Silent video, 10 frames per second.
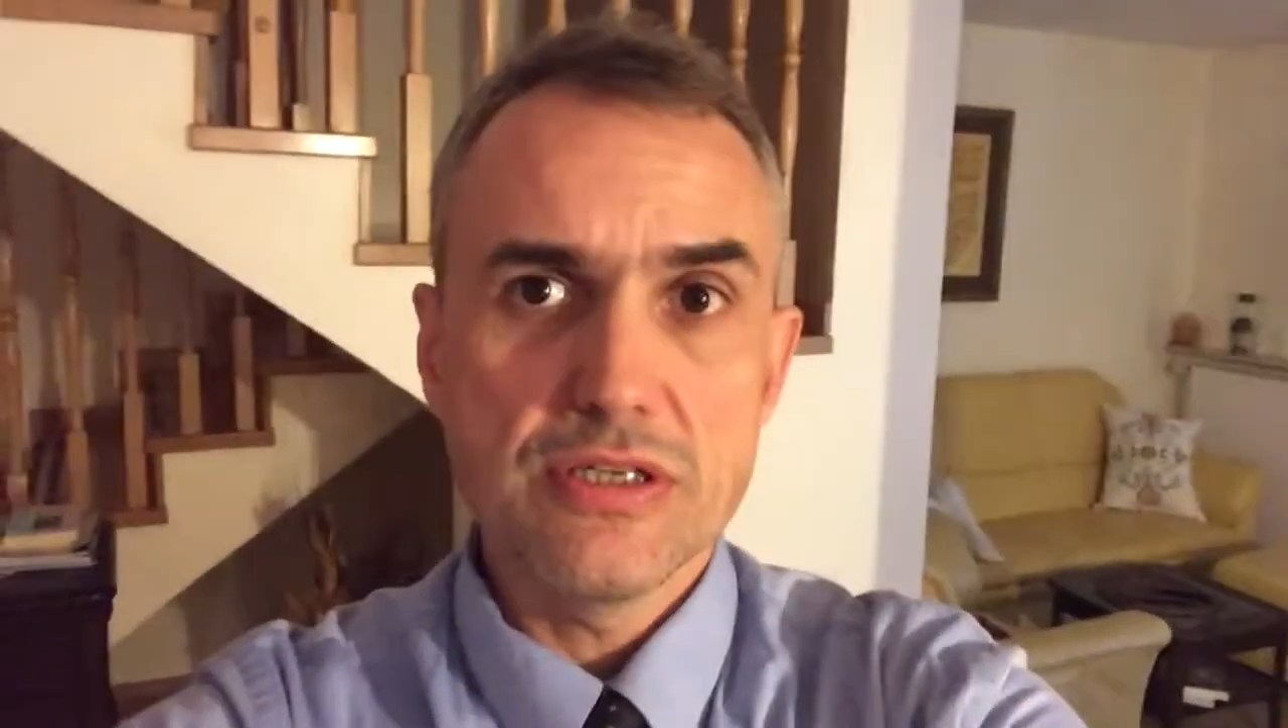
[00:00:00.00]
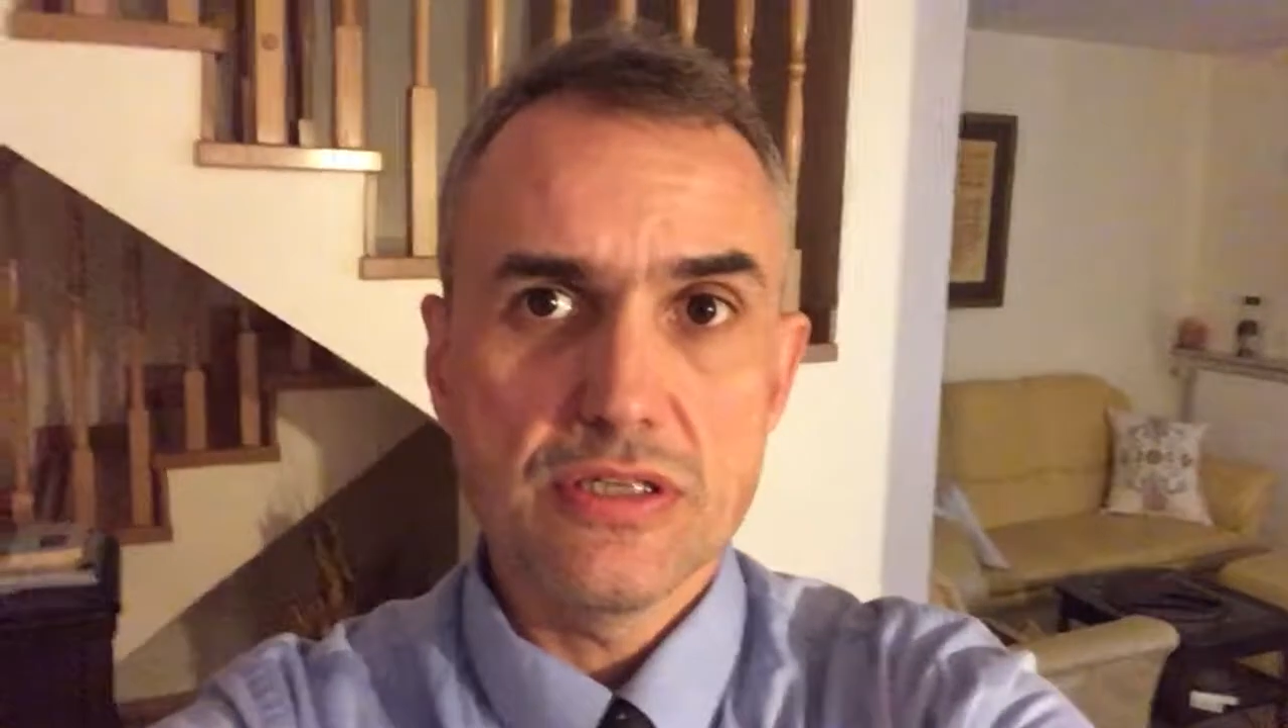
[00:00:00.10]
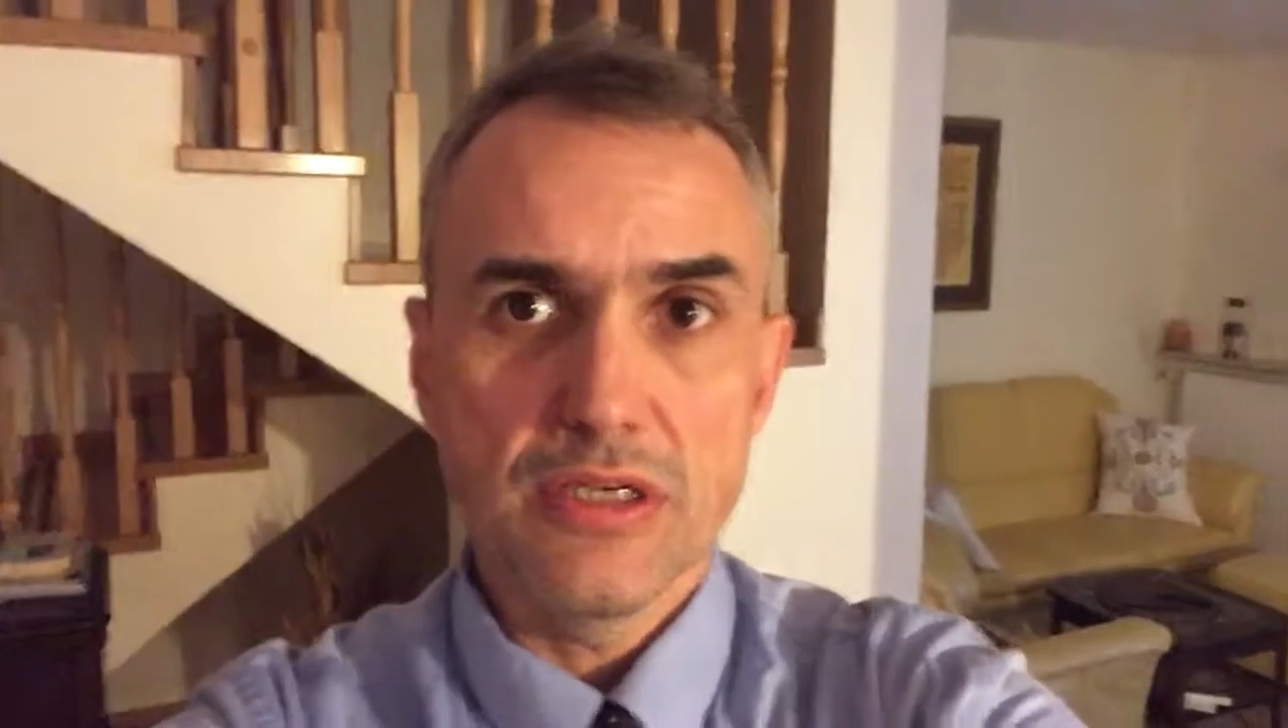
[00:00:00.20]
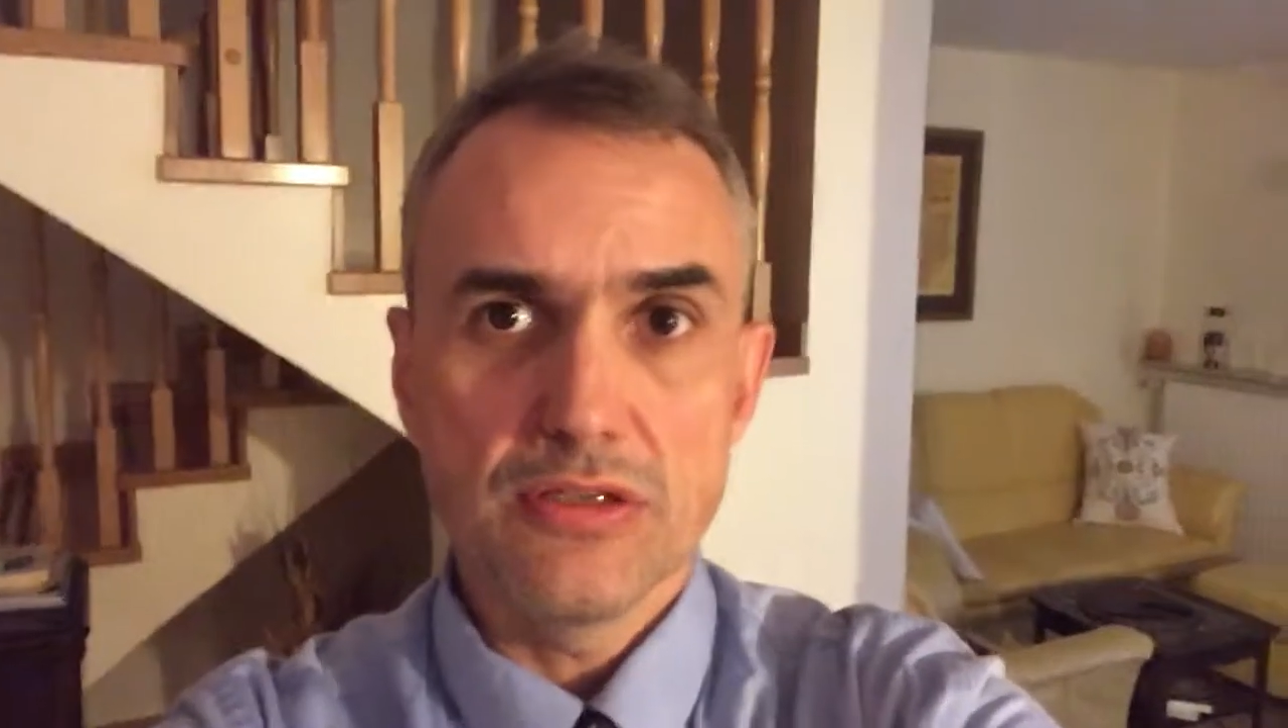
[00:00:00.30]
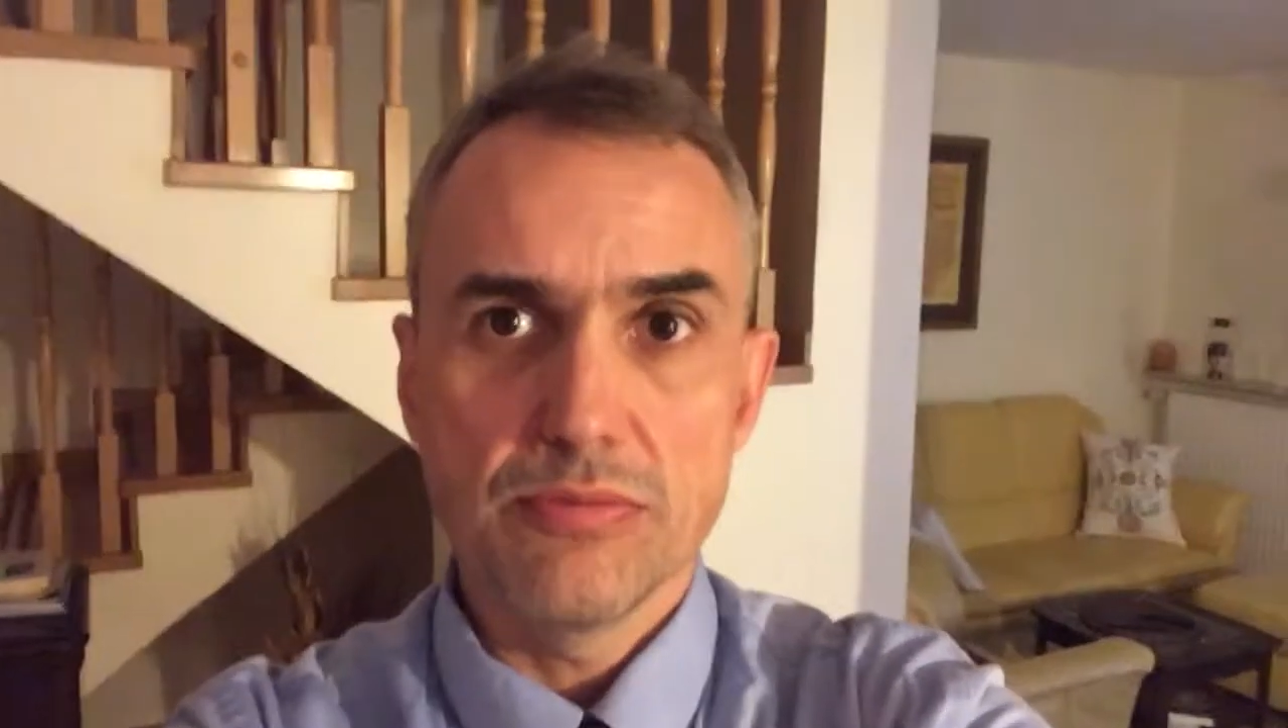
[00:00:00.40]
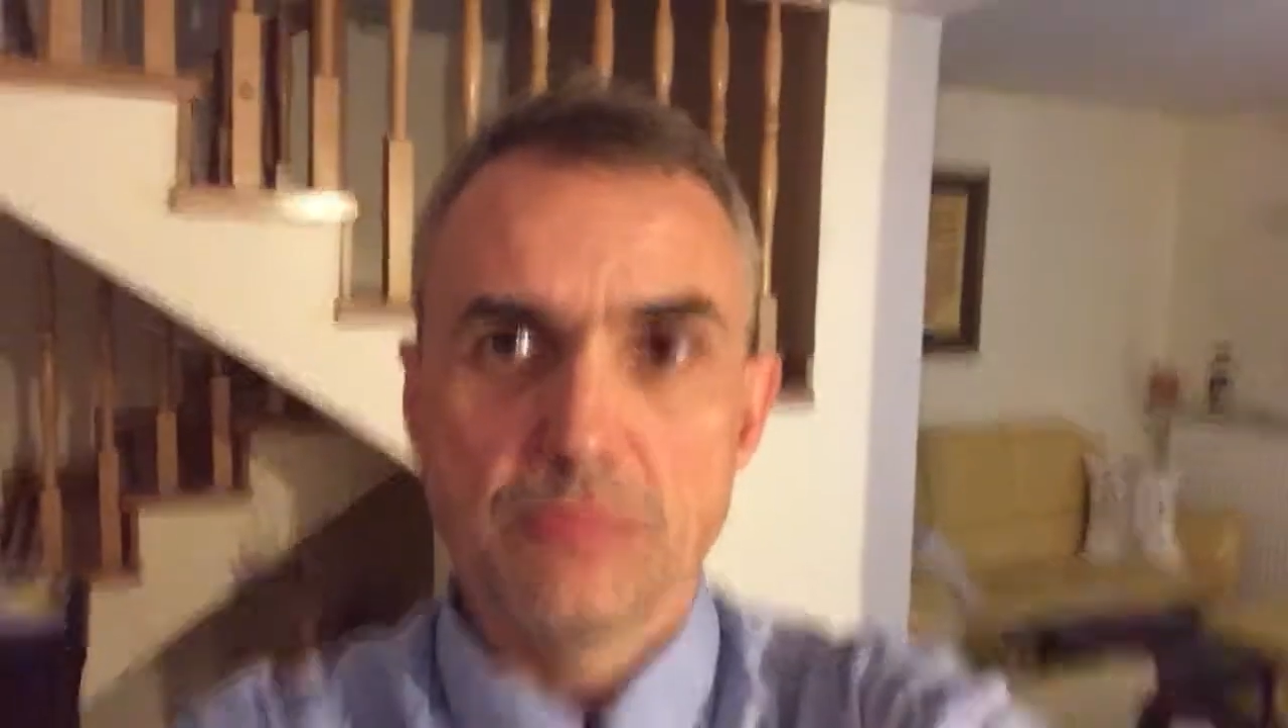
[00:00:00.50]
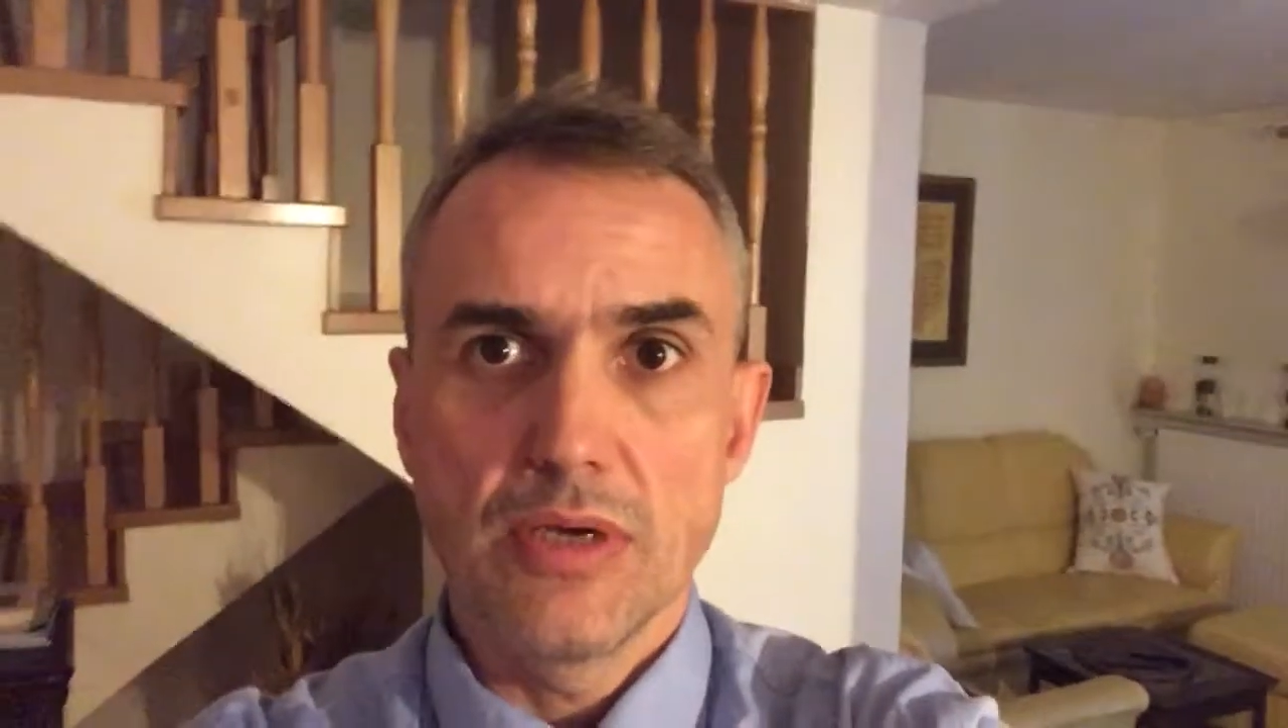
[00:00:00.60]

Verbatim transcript: is it.